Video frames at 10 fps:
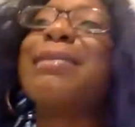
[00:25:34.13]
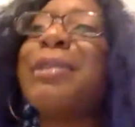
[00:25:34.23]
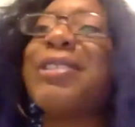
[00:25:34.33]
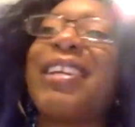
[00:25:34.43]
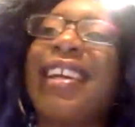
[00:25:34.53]
much
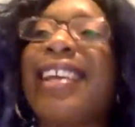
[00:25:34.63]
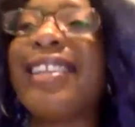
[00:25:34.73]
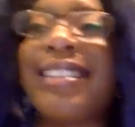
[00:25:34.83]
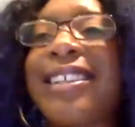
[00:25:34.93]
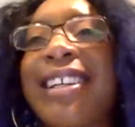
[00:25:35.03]
as I hate
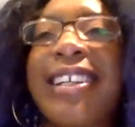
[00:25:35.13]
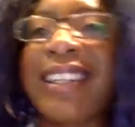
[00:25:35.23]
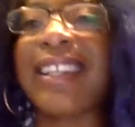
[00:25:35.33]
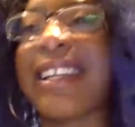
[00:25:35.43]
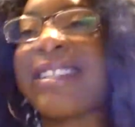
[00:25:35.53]
cutting
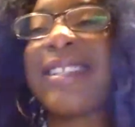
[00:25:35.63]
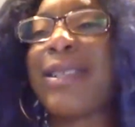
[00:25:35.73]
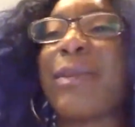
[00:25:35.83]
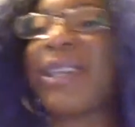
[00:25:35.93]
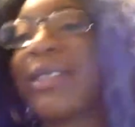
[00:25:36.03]
and dicing
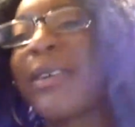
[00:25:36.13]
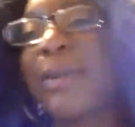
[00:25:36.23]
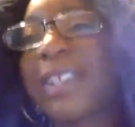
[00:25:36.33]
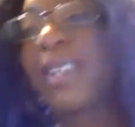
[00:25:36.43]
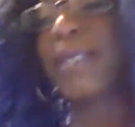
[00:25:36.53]
tomato, I'm gonna cut